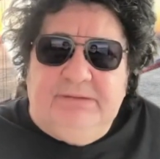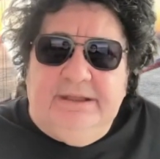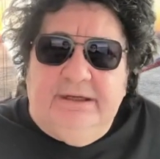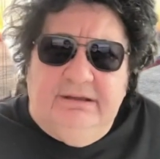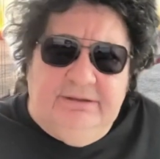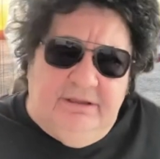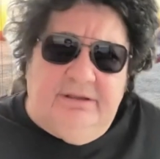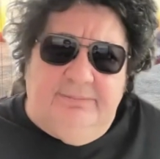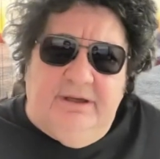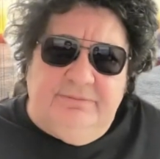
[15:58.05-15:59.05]
you know, and
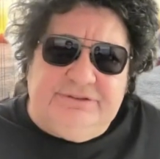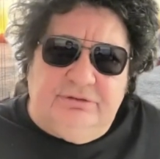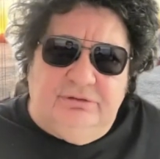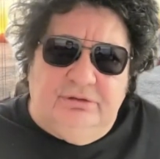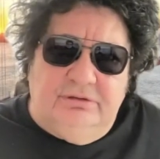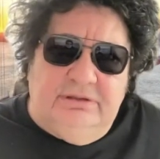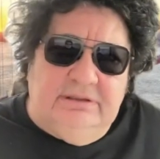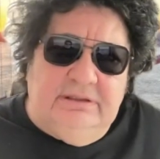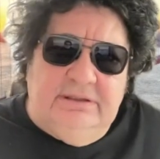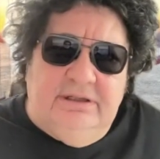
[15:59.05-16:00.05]
I'm sure
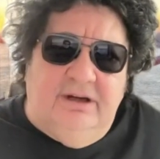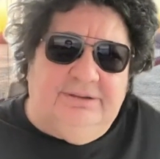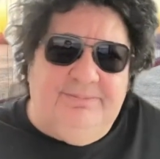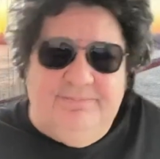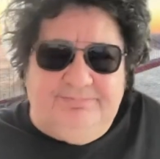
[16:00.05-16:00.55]
I